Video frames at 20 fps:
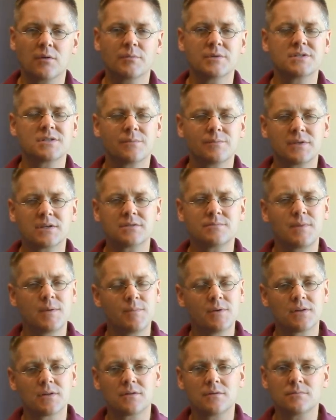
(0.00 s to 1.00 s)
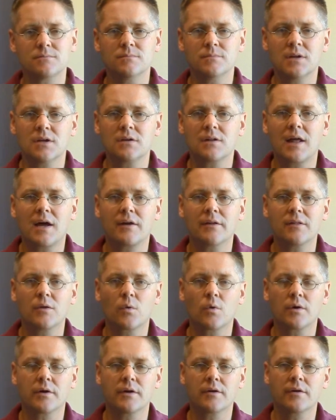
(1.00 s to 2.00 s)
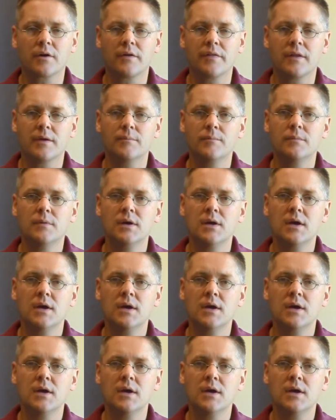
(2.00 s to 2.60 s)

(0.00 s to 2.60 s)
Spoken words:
but something's maybe a little out of the ordinary on them.